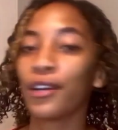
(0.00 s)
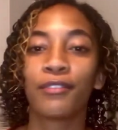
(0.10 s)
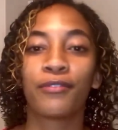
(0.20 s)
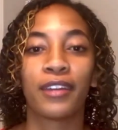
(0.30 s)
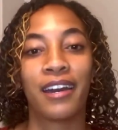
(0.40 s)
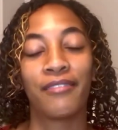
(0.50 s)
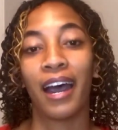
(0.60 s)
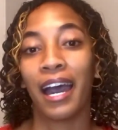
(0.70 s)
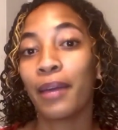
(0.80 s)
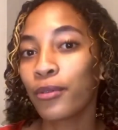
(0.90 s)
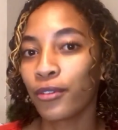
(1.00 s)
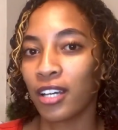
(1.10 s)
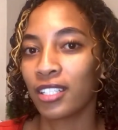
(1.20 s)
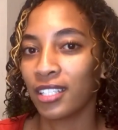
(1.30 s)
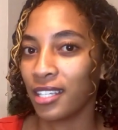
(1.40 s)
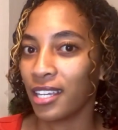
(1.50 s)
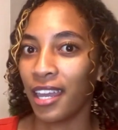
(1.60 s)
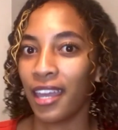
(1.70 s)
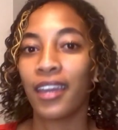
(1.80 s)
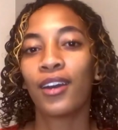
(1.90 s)
Now, if you have high porosity
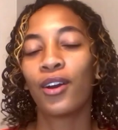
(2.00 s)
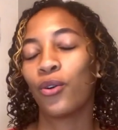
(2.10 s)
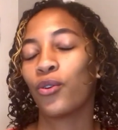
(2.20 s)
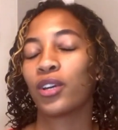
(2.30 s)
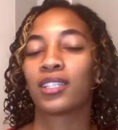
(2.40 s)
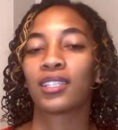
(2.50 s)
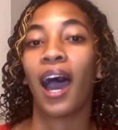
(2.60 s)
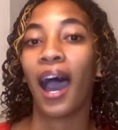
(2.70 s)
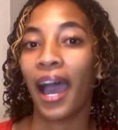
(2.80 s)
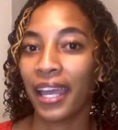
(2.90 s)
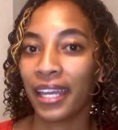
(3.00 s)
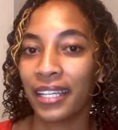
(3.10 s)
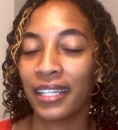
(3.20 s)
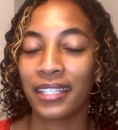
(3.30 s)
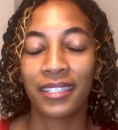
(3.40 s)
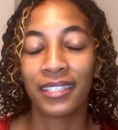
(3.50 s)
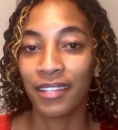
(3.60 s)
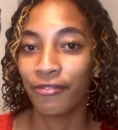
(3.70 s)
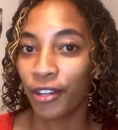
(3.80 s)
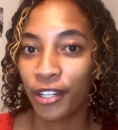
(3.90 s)
hair, or it's
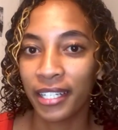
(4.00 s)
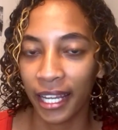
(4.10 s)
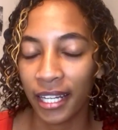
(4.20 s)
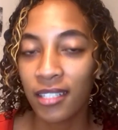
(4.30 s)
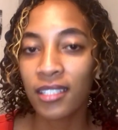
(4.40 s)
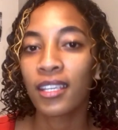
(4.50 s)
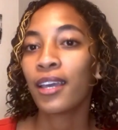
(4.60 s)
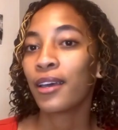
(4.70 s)
very dense,